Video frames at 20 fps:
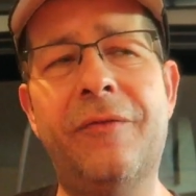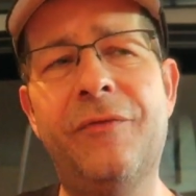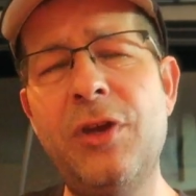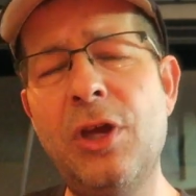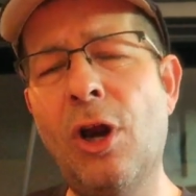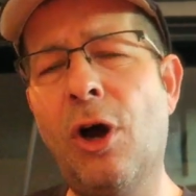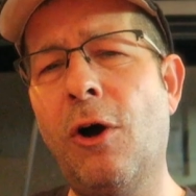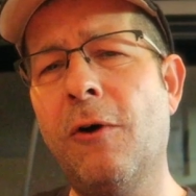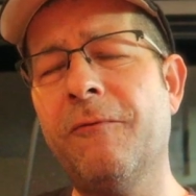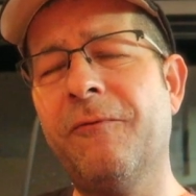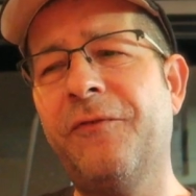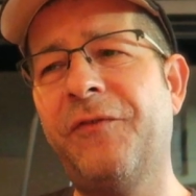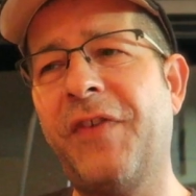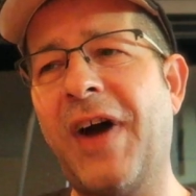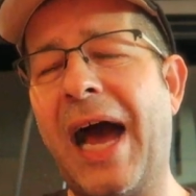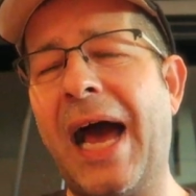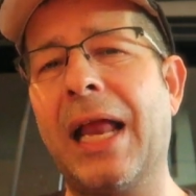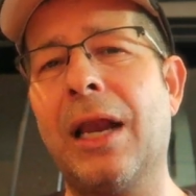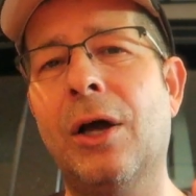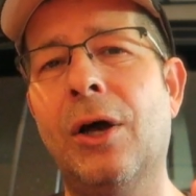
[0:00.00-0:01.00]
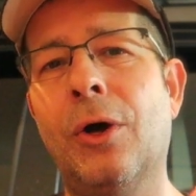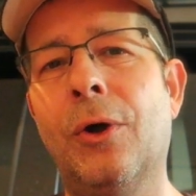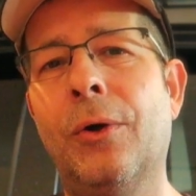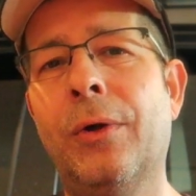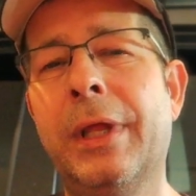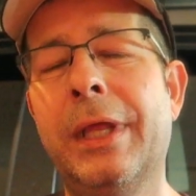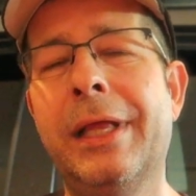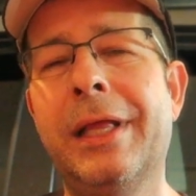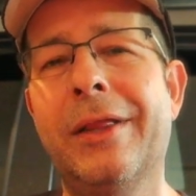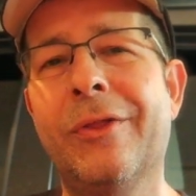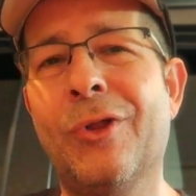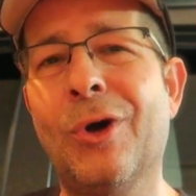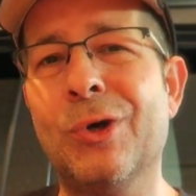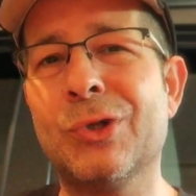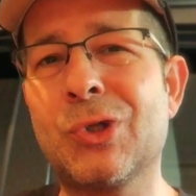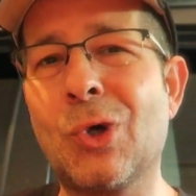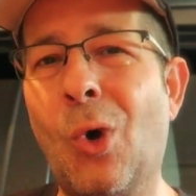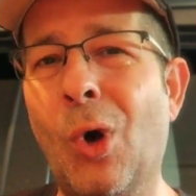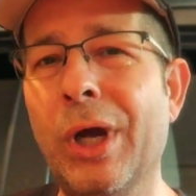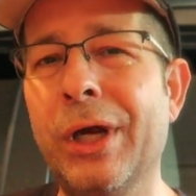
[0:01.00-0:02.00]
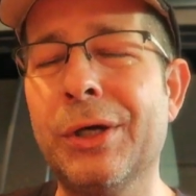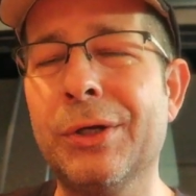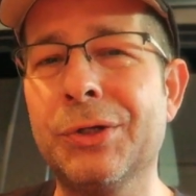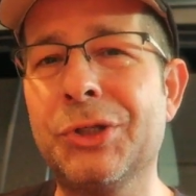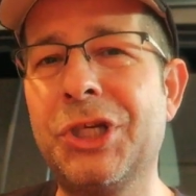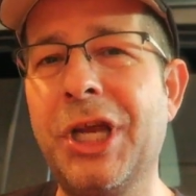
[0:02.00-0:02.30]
If you don't follow those oil